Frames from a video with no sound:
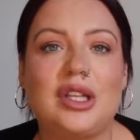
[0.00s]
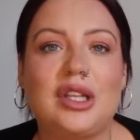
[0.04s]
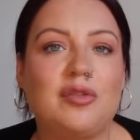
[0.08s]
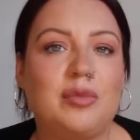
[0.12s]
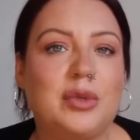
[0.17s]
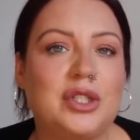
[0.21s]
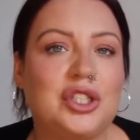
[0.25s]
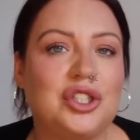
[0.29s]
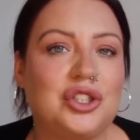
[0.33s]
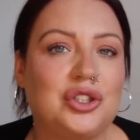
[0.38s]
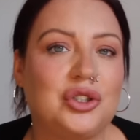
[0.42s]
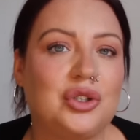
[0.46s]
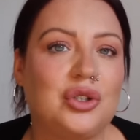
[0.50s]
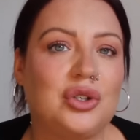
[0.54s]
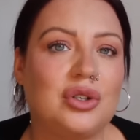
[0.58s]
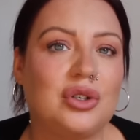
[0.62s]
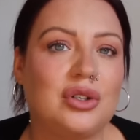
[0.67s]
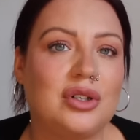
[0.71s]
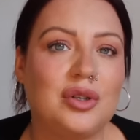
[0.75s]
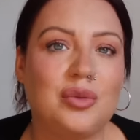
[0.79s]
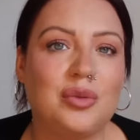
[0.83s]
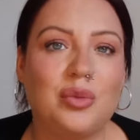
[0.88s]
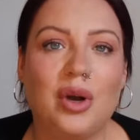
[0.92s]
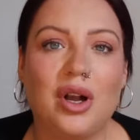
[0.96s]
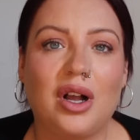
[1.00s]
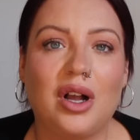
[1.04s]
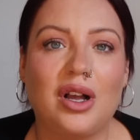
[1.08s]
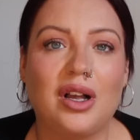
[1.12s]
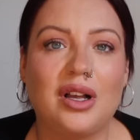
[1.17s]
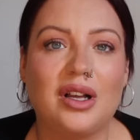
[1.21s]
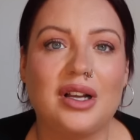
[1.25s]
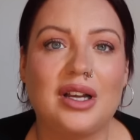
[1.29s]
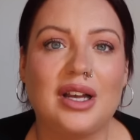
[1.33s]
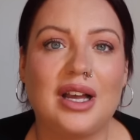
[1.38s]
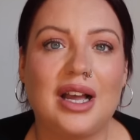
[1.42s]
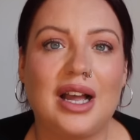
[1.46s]
They've been short at
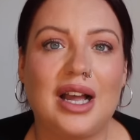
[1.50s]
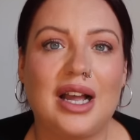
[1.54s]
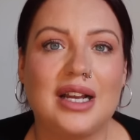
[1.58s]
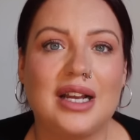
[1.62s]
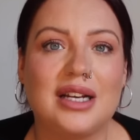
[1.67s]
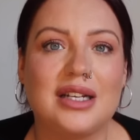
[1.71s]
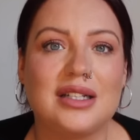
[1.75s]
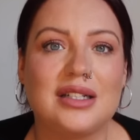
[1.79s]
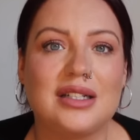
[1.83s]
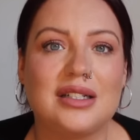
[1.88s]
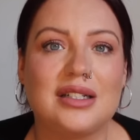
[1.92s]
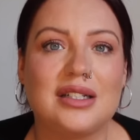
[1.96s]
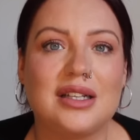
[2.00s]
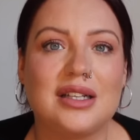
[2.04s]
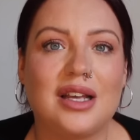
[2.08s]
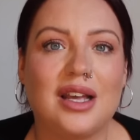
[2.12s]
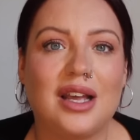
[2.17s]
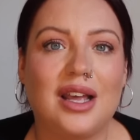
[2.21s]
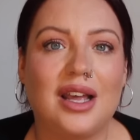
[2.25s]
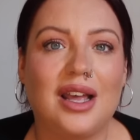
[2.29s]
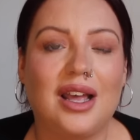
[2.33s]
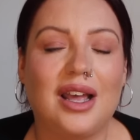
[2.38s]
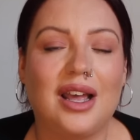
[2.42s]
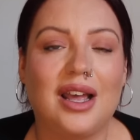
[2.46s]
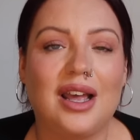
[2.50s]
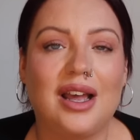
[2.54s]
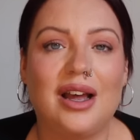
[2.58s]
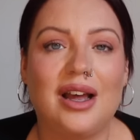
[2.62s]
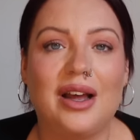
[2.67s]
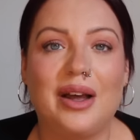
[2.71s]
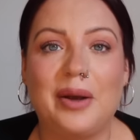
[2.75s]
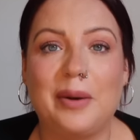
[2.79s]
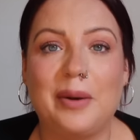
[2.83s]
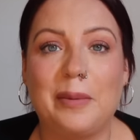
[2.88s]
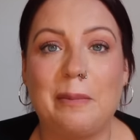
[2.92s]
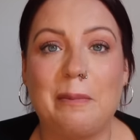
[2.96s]
work and
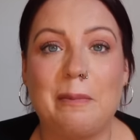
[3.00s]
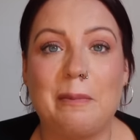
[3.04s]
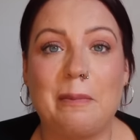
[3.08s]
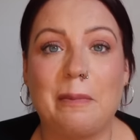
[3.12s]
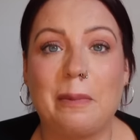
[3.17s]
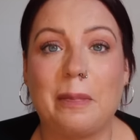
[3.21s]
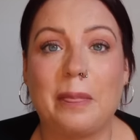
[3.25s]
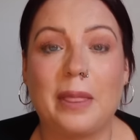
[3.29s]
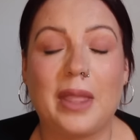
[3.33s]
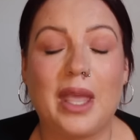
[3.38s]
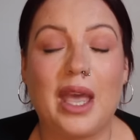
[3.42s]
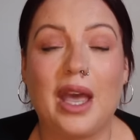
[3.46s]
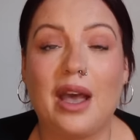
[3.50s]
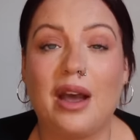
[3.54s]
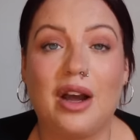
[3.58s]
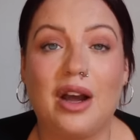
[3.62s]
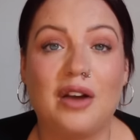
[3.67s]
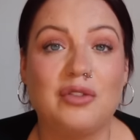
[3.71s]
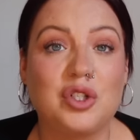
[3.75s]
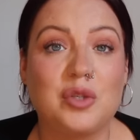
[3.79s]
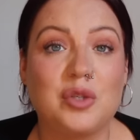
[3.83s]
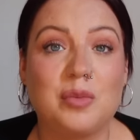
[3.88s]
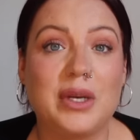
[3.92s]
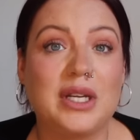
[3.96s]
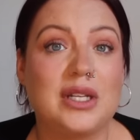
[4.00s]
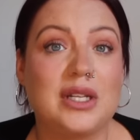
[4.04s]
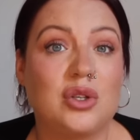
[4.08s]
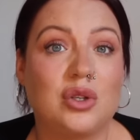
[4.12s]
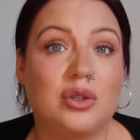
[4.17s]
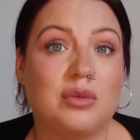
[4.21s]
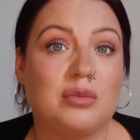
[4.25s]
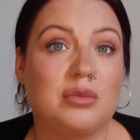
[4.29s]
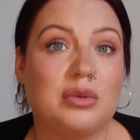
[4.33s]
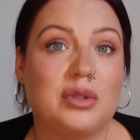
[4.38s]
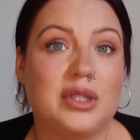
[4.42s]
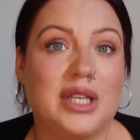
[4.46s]
yeah, I've just picked
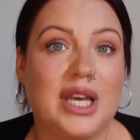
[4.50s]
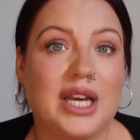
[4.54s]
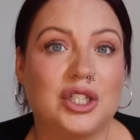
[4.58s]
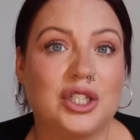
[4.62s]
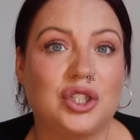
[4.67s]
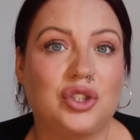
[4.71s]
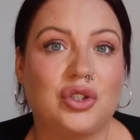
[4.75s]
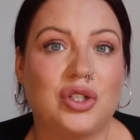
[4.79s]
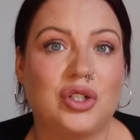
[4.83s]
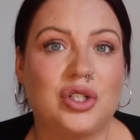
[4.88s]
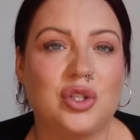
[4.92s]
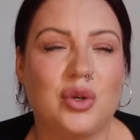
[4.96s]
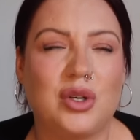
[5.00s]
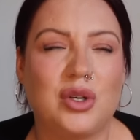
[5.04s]
up the extras.